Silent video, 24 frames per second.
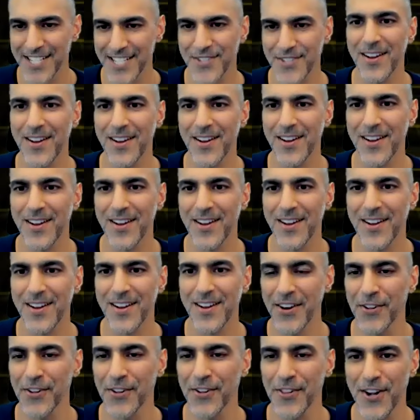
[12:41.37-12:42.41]
But
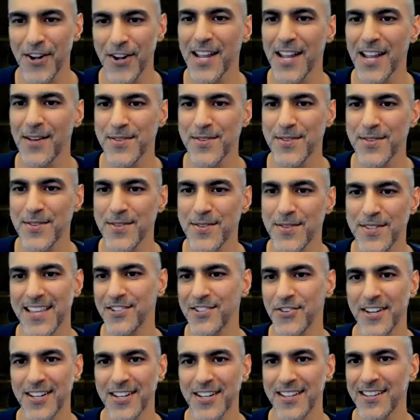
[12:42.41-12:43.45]
very early on, I was
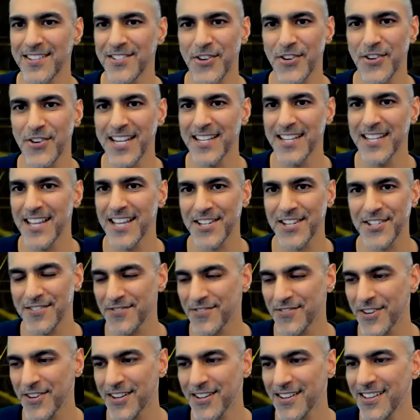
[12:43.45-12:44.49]
entering a, a training session
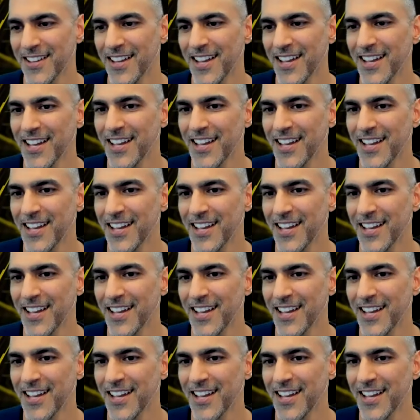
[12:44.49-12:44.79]
for a,